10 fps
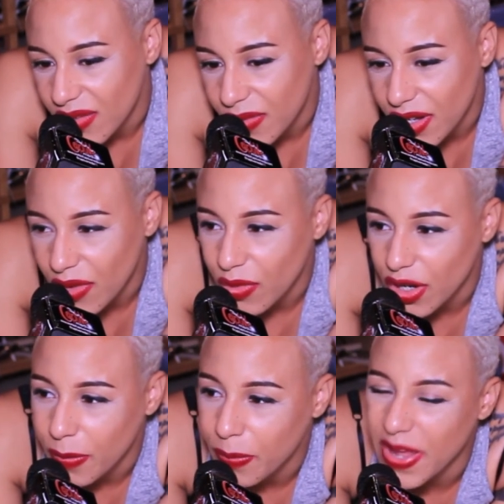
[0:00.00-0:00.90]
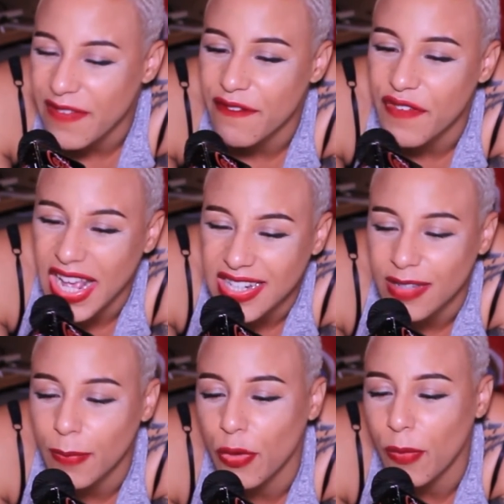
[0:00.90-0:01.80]
We don't want to invest
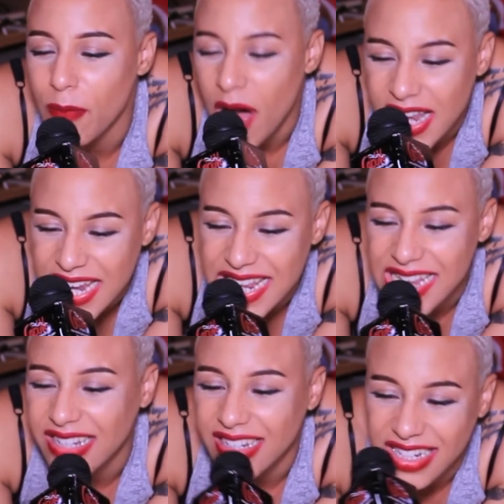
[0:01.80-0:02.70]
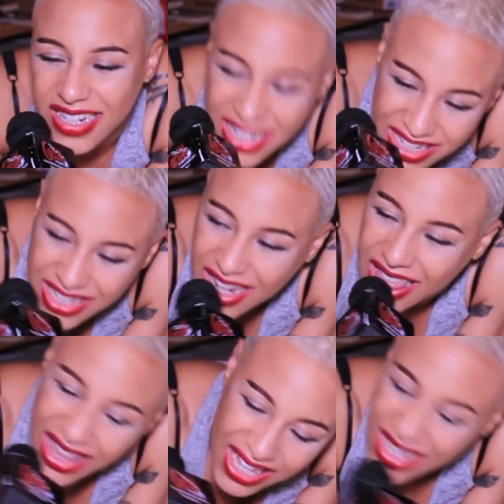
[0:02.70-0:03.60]
and put money into
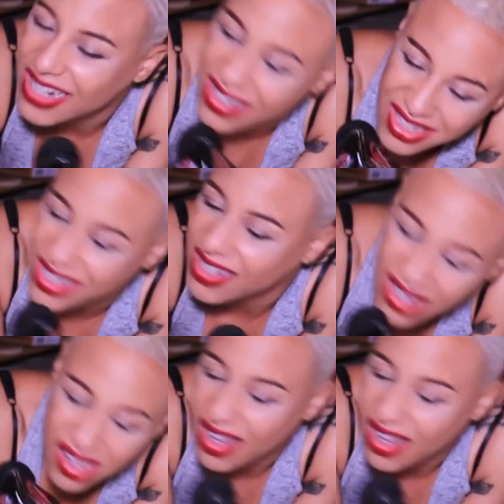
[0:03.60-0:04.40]
things.